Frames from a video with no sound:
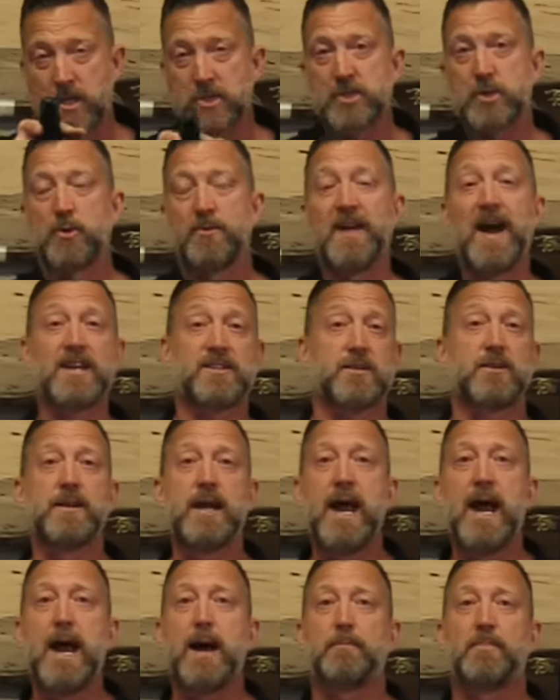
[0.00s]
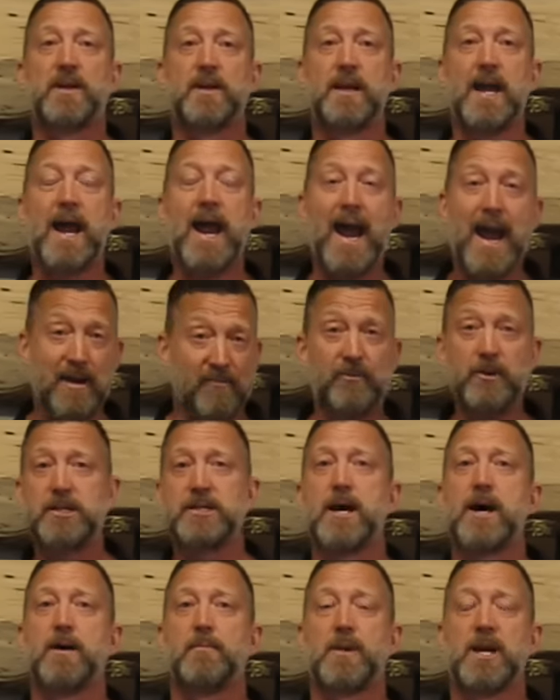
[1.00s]
So that's gonna happen every
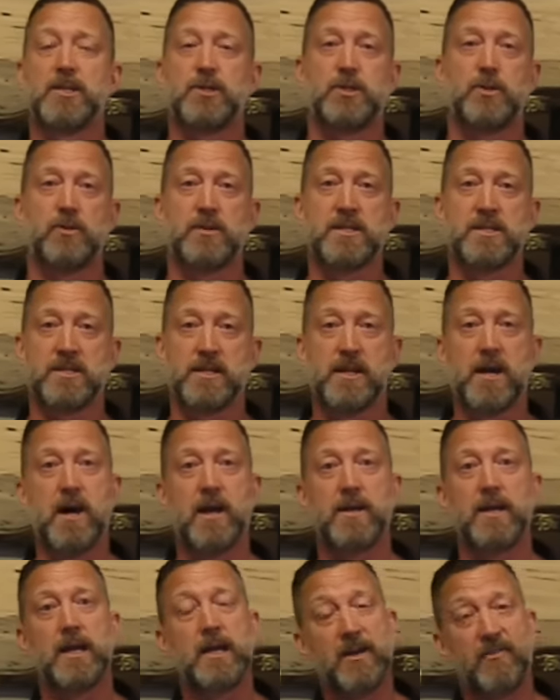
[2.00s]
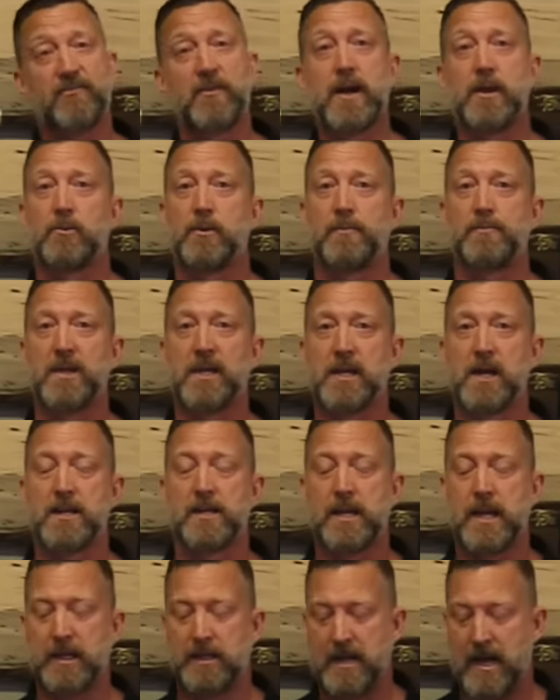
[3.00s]
time I shoot this gun if I grip the gun like